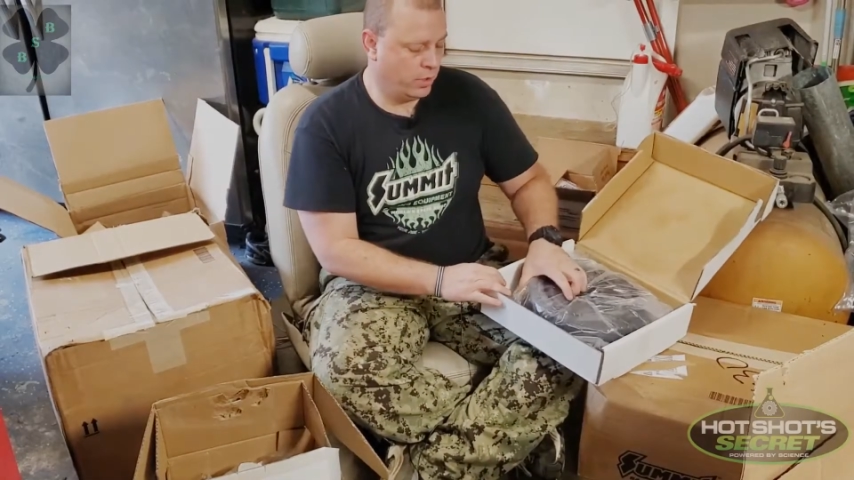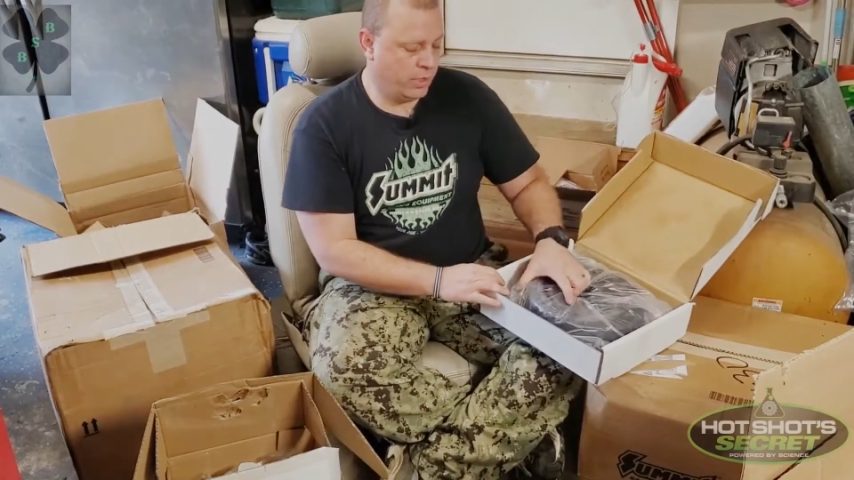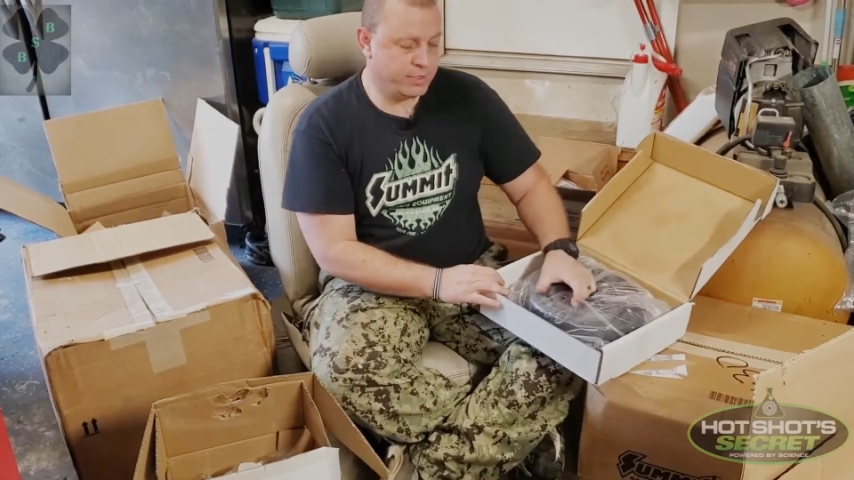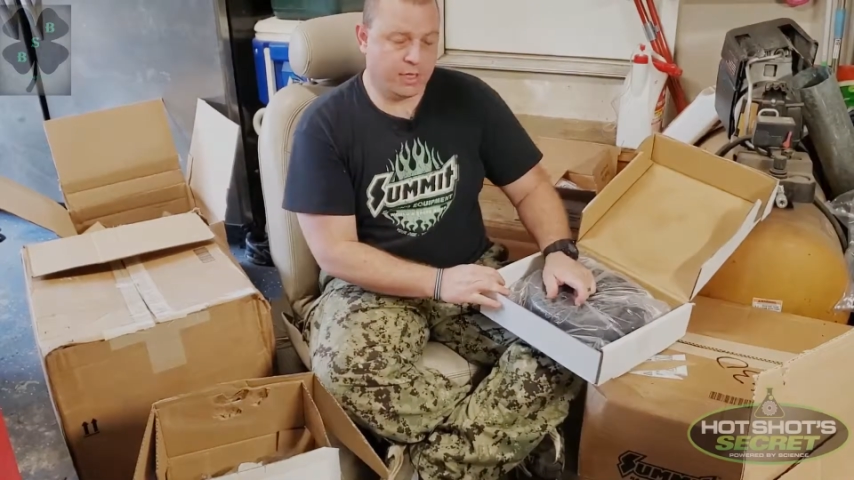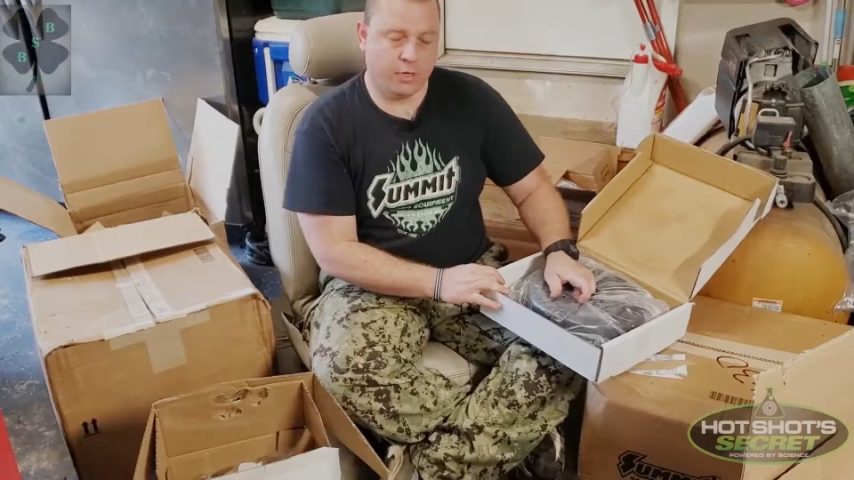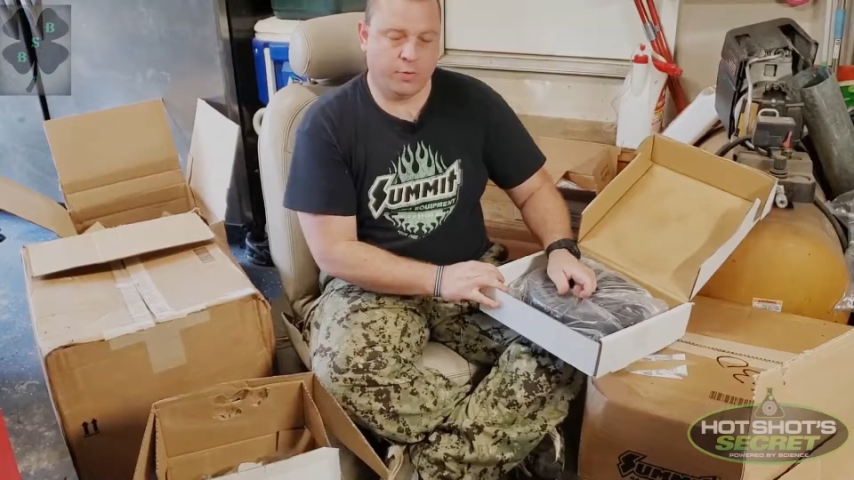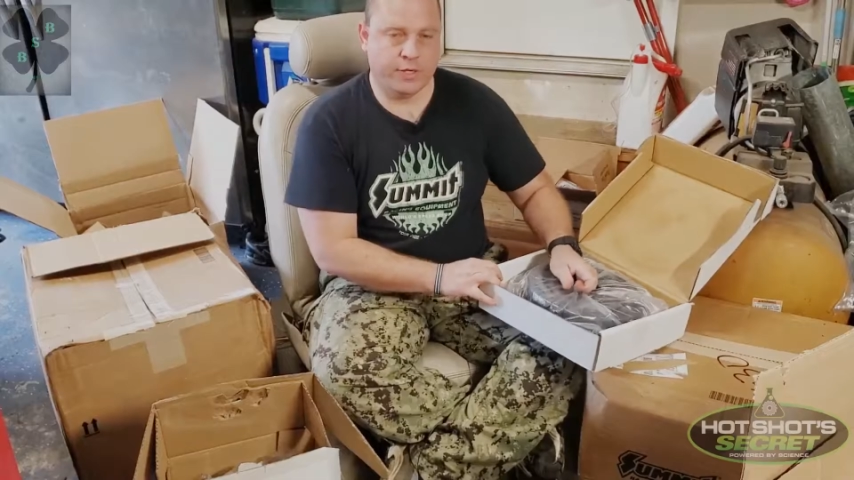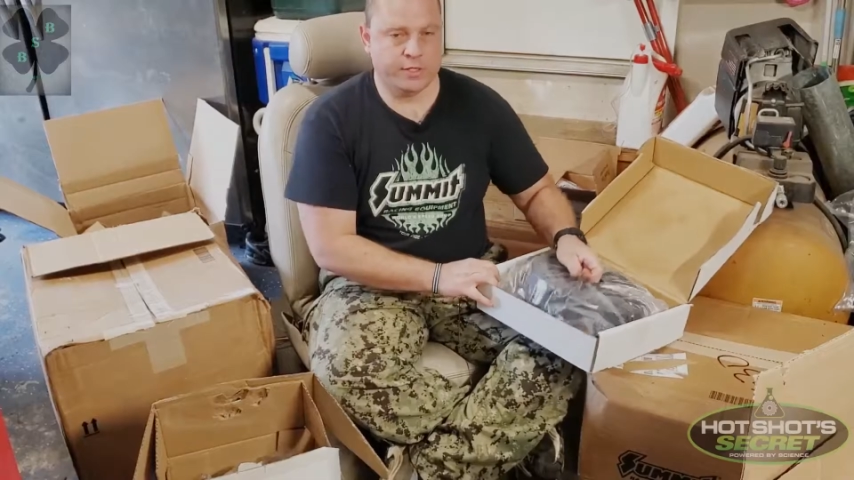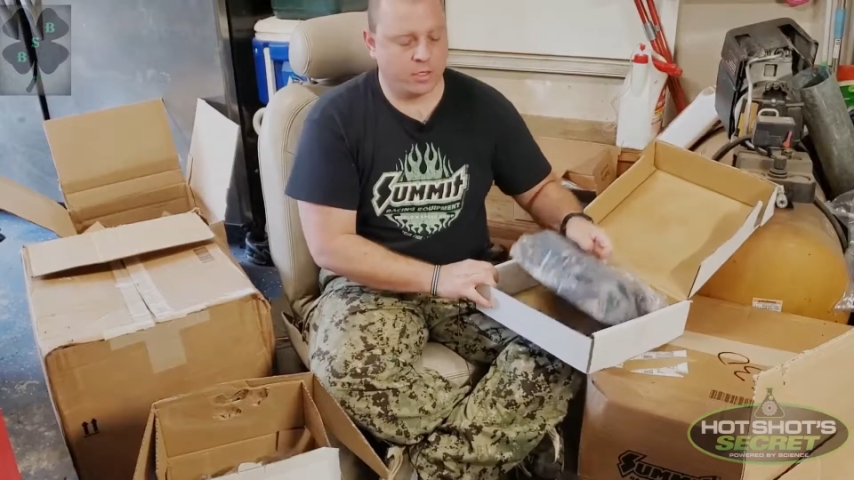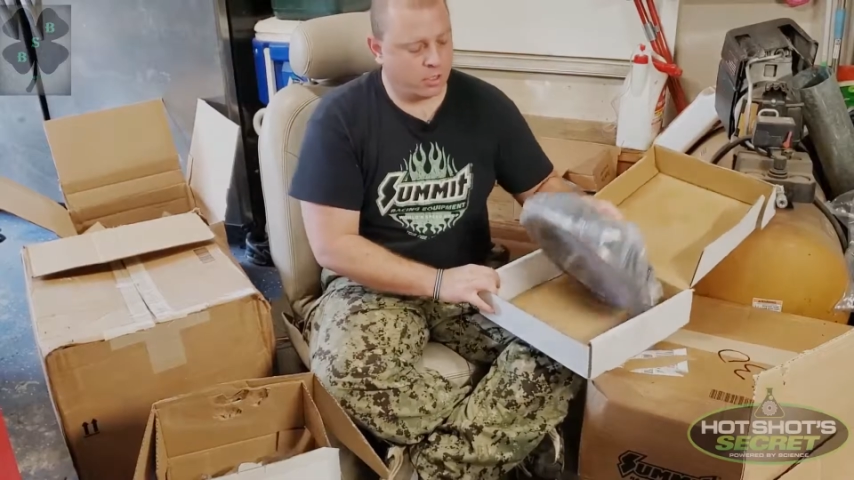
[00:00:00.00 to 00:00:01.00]
It's not a
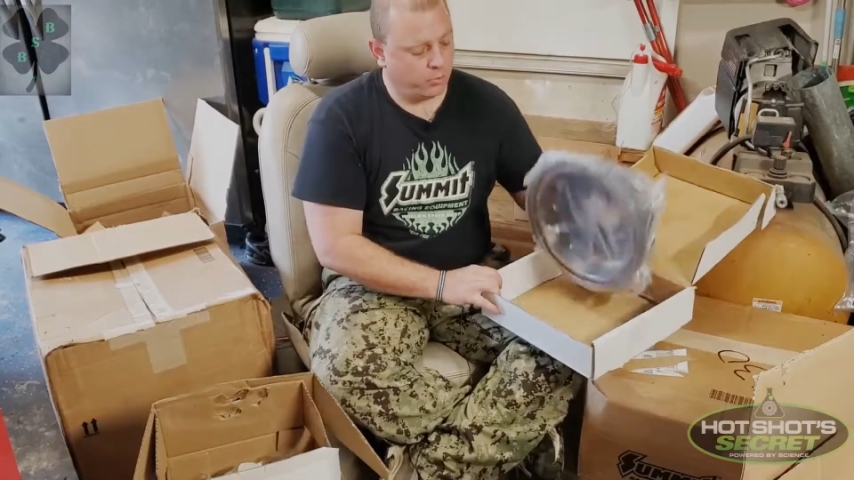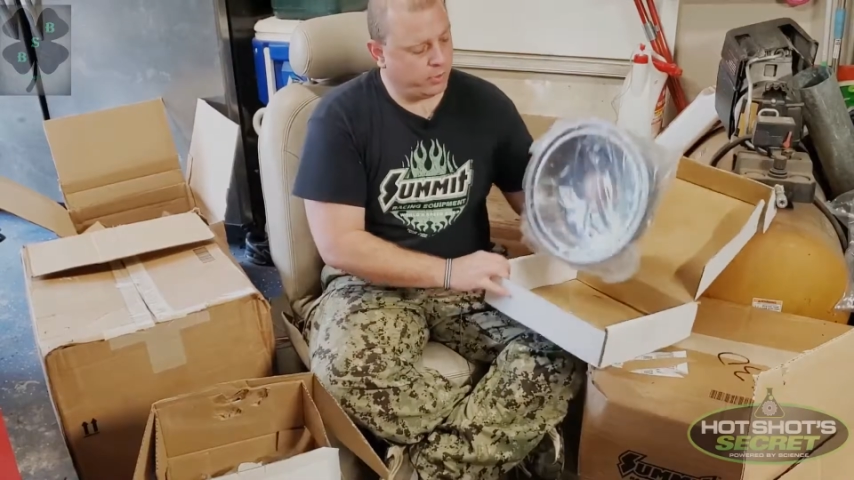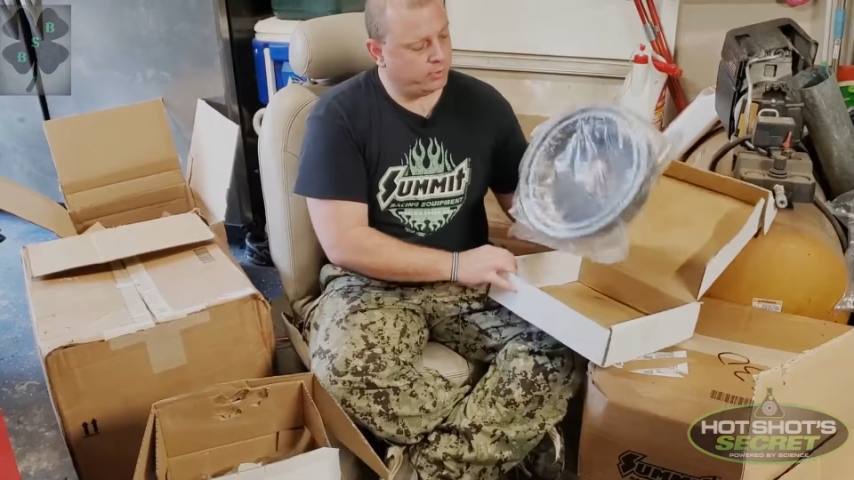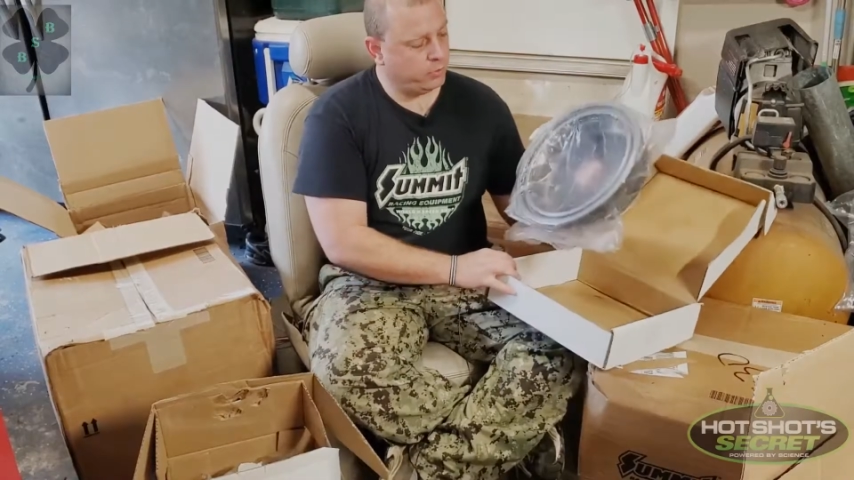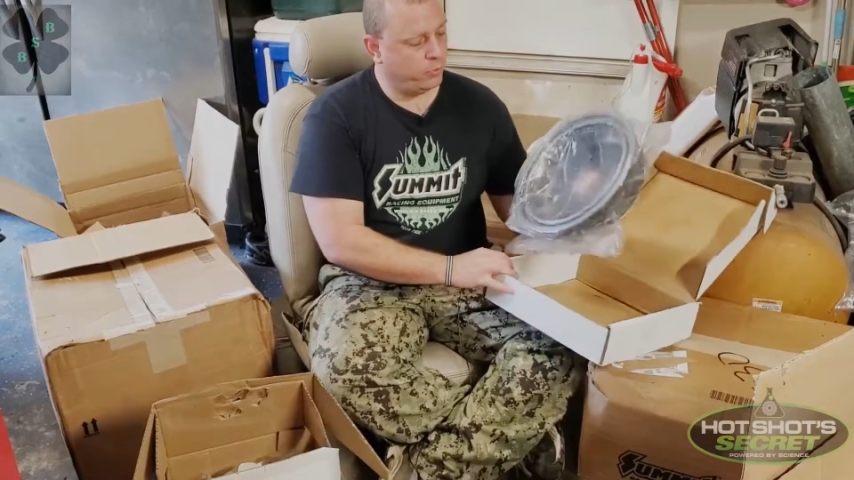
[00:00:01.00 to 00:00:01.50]
race car. We don't